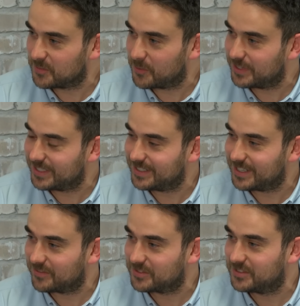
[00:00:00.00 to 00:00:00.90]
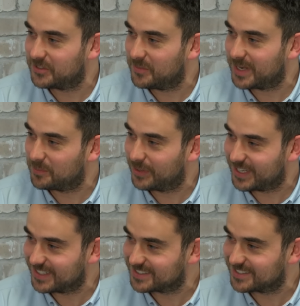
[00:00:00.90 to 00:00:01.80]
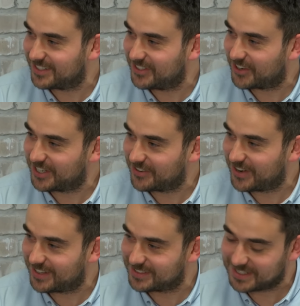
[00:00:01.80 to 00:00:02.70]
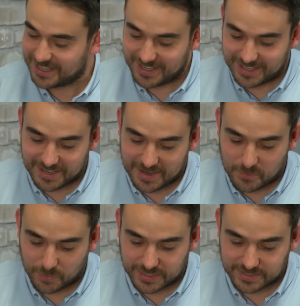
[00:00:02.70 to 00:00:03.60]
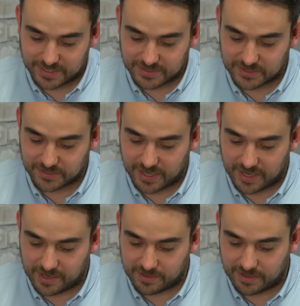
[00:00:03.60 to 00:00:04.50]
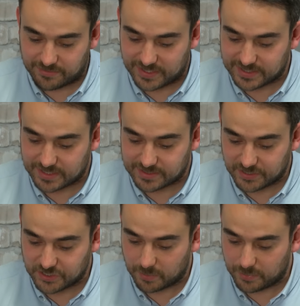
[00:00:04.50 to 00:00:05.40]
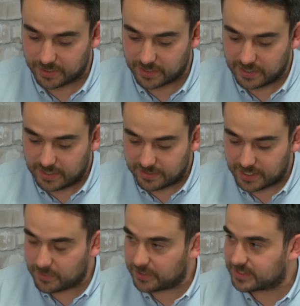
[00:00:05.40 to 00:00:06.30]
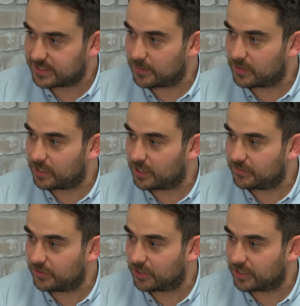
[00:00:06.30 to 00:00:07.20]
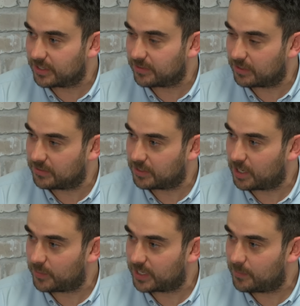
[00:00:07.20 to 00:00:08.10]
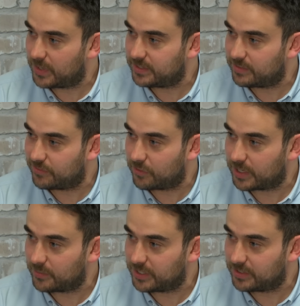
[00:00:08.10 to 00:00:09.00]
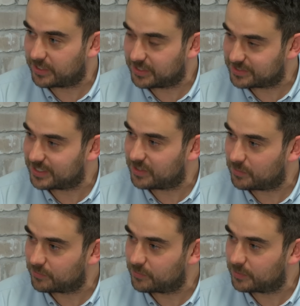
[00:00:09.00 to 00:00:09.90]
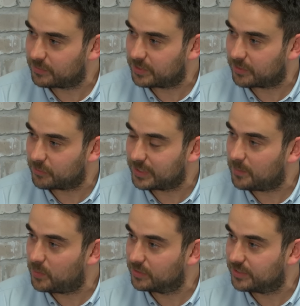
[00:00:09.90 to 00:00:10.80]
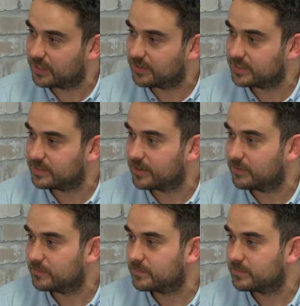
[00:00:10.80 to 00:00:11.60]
summer when they didn't have too many players knocking around in pre-season. So yeah, a fantastic job that him and the team have done, and they've got to be commended for it. You can see them really building on this now.